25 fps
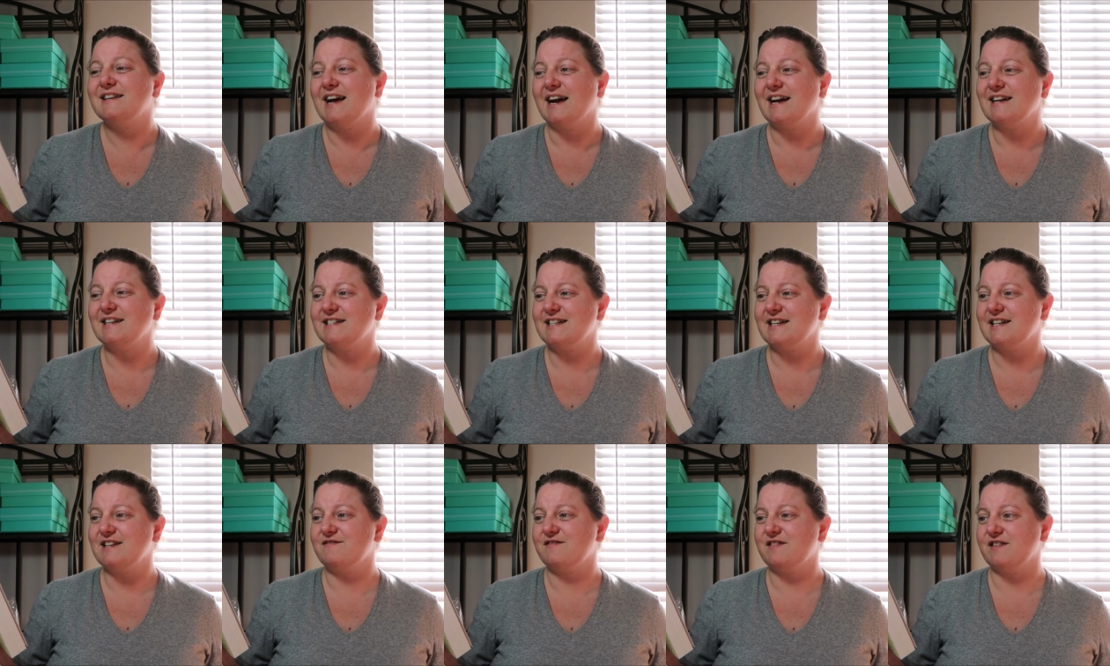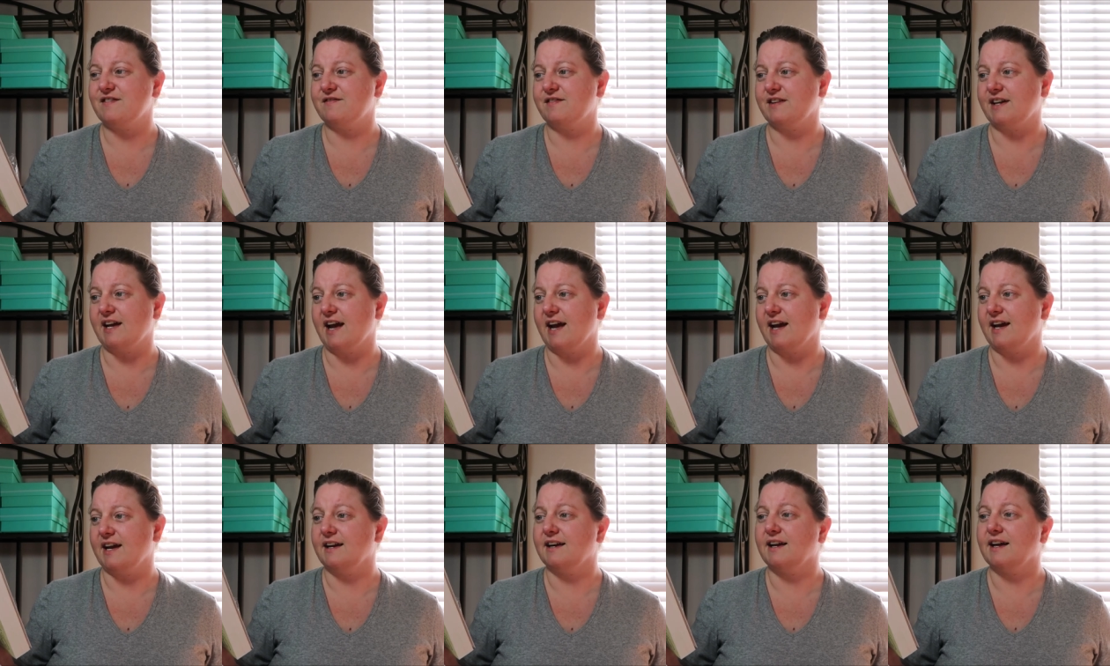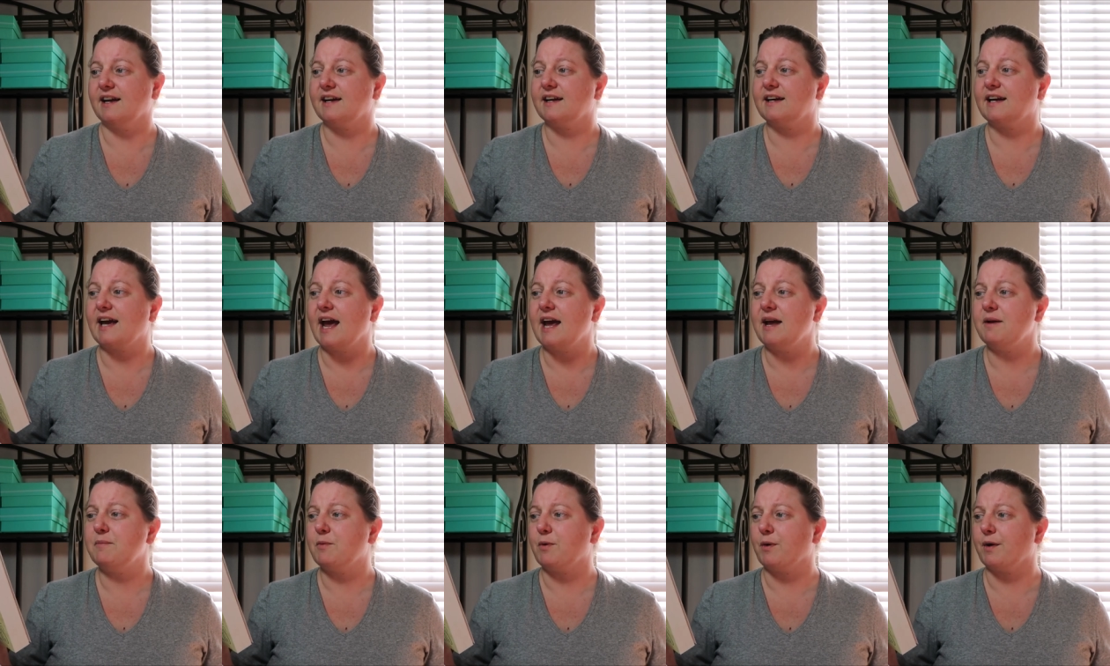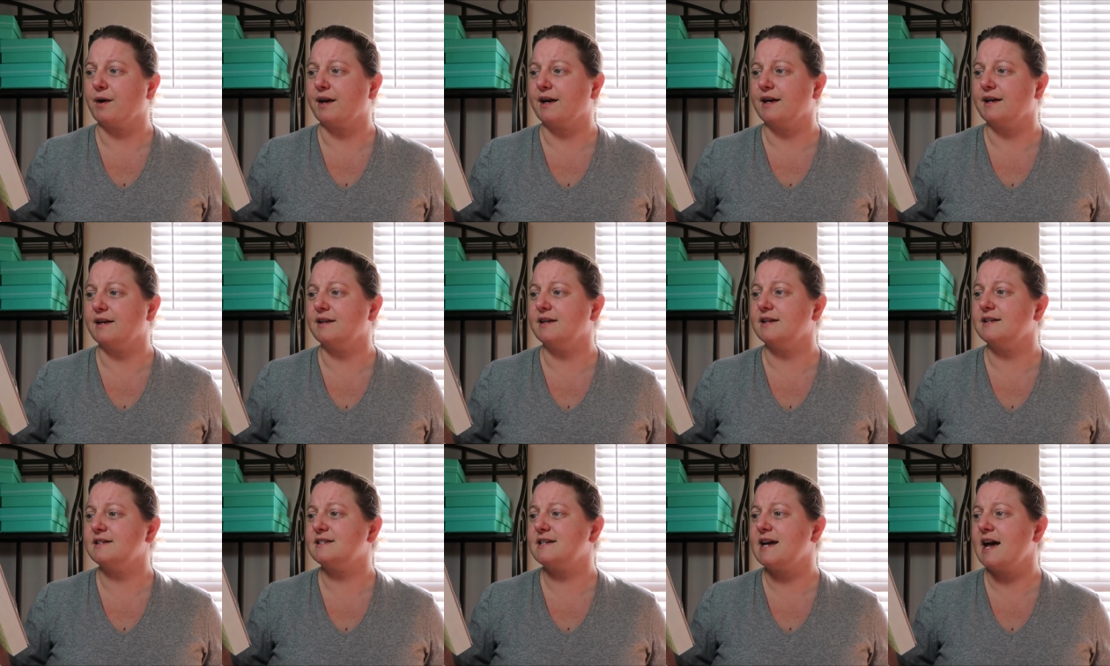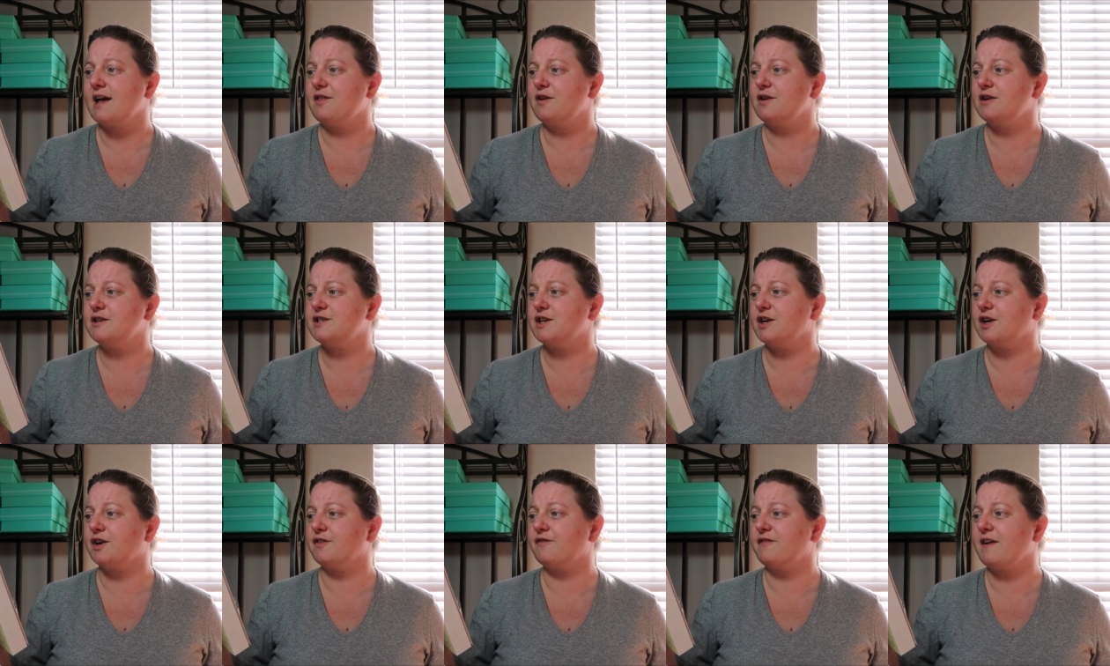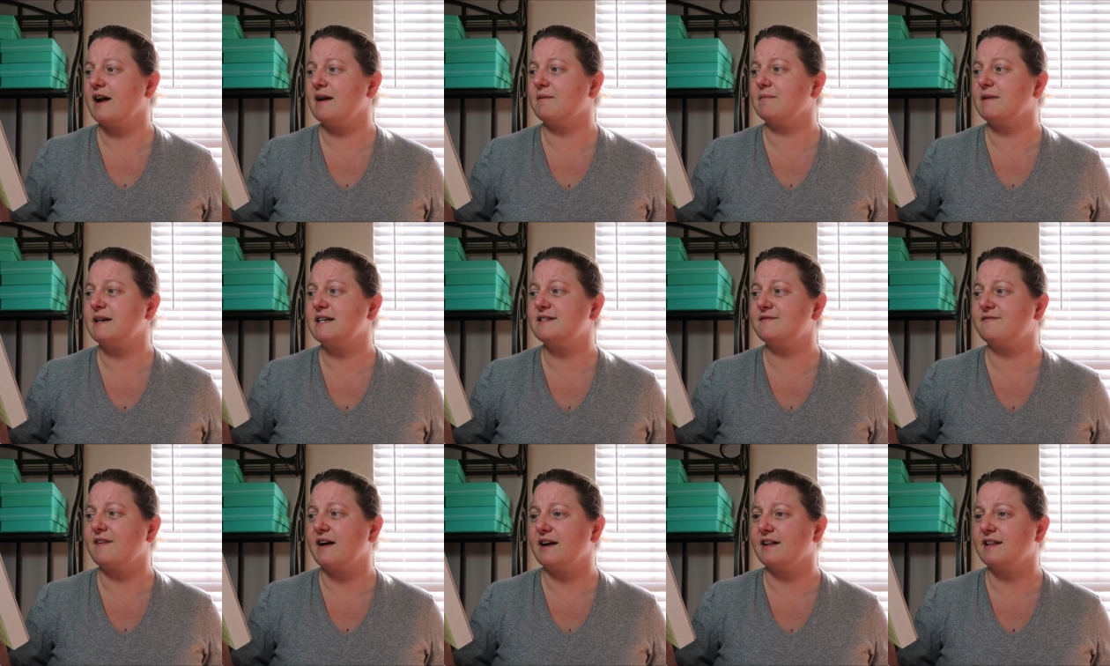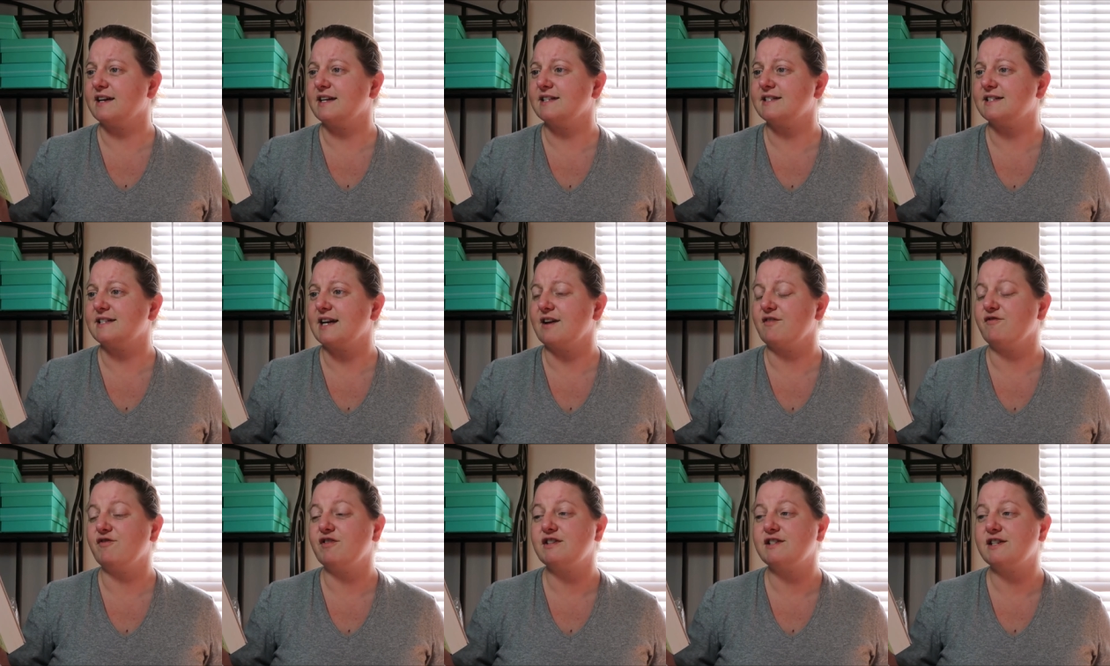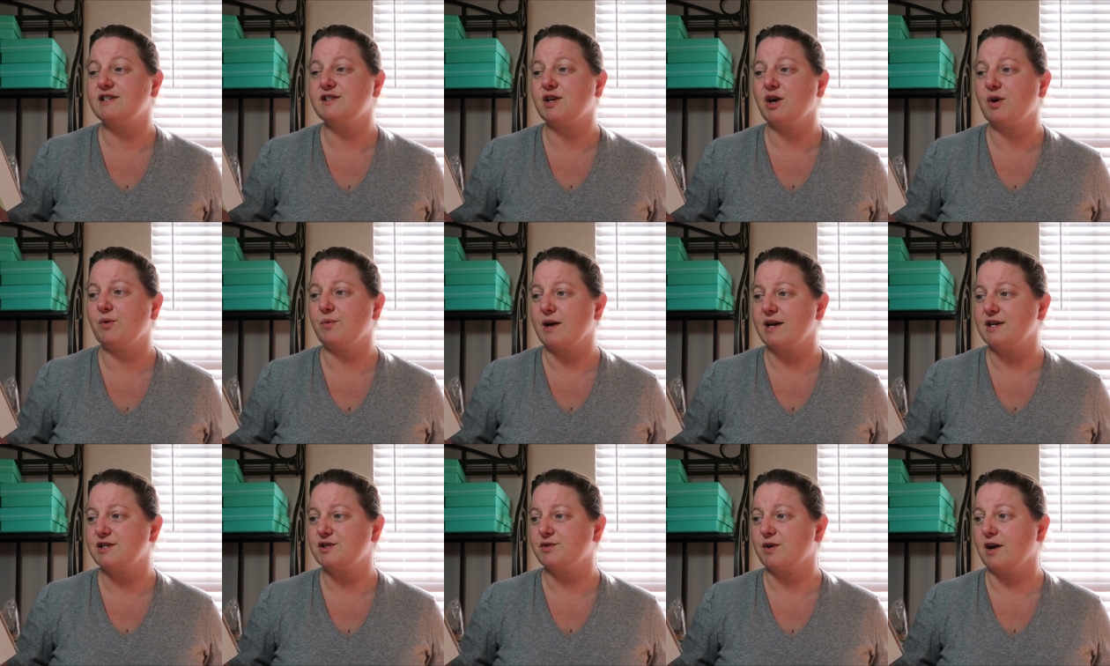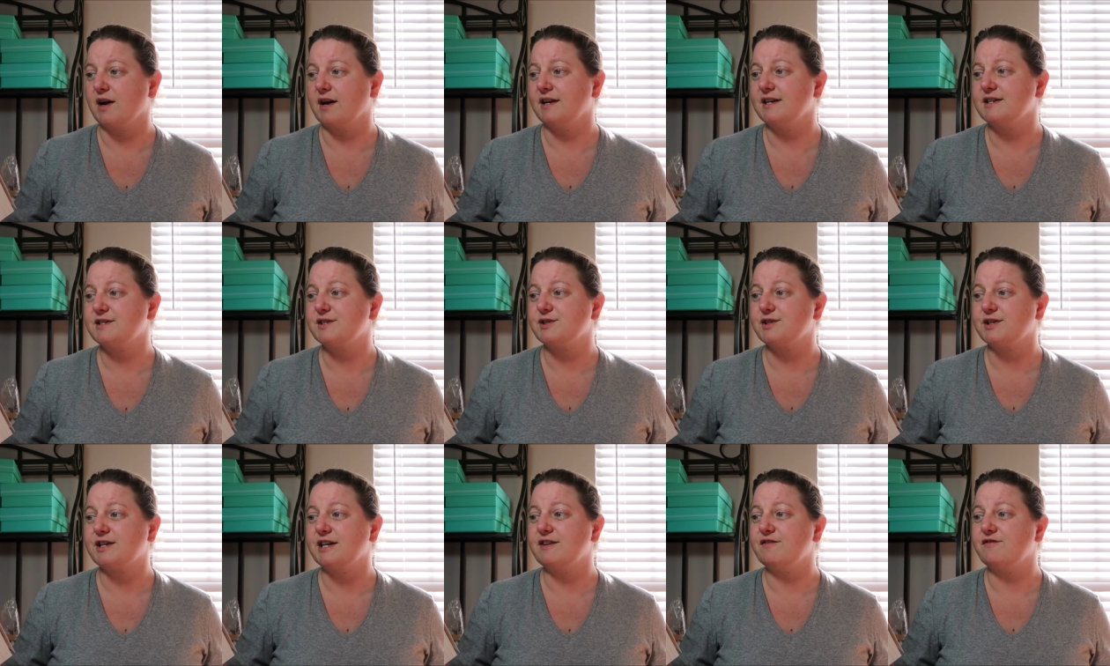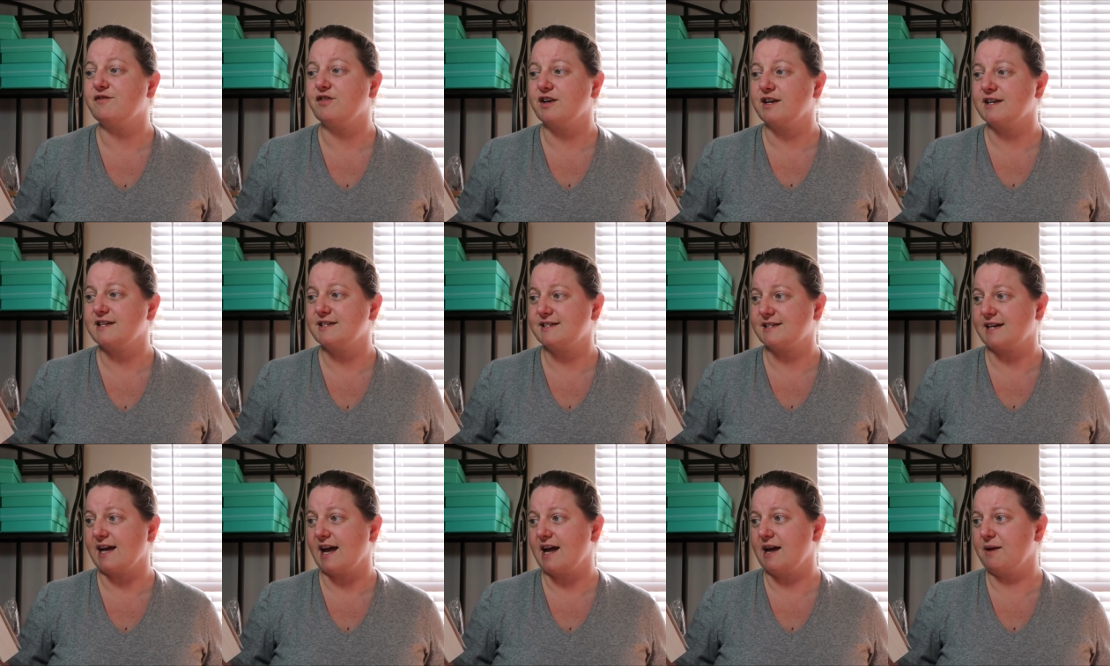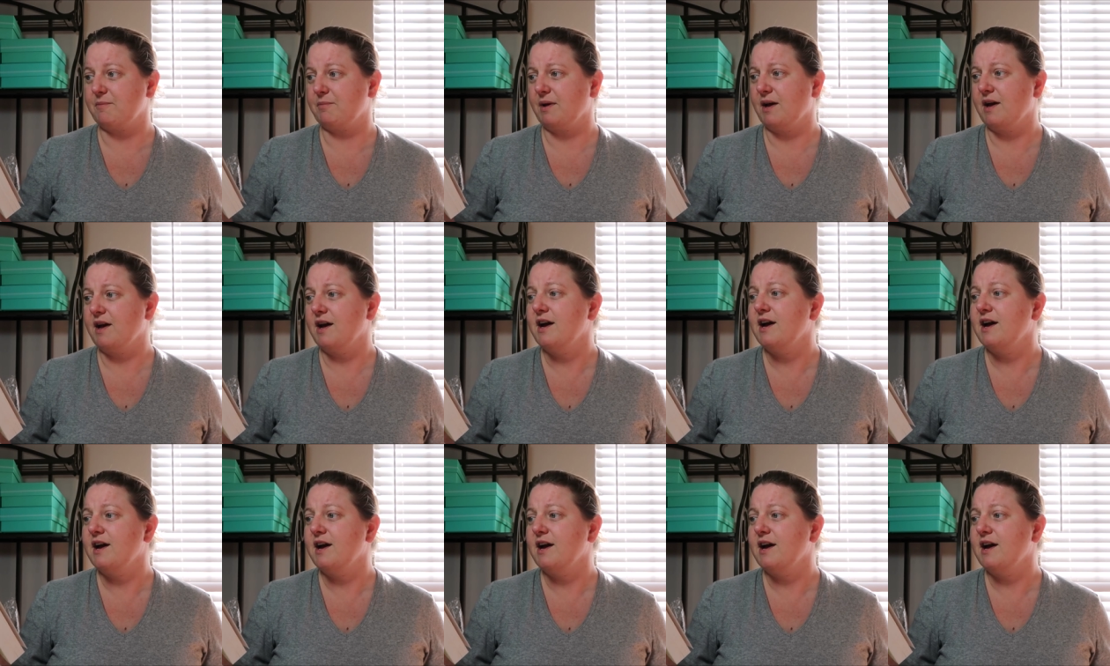1958, Kate Morgan, tethered to her family's failing San Francisco restaurant, is looking for an escape.